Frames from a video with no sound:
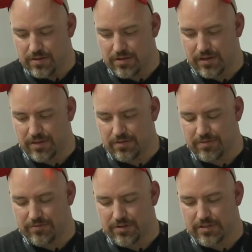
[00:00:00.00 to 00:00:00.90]
And I think
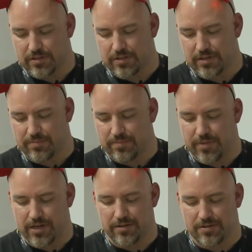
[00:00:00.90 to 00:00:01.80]
we've recently
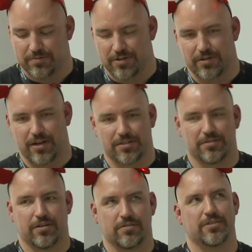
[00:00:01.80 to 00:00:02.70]
made it to where it
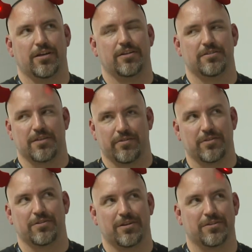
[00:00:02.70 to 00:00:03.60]
actually understands
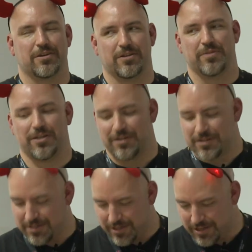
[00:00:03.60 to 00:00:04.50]
everything that can be in
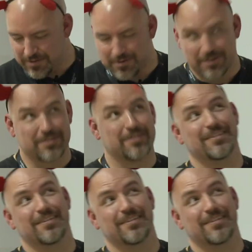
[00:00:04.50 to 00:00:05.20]
Etsy exports.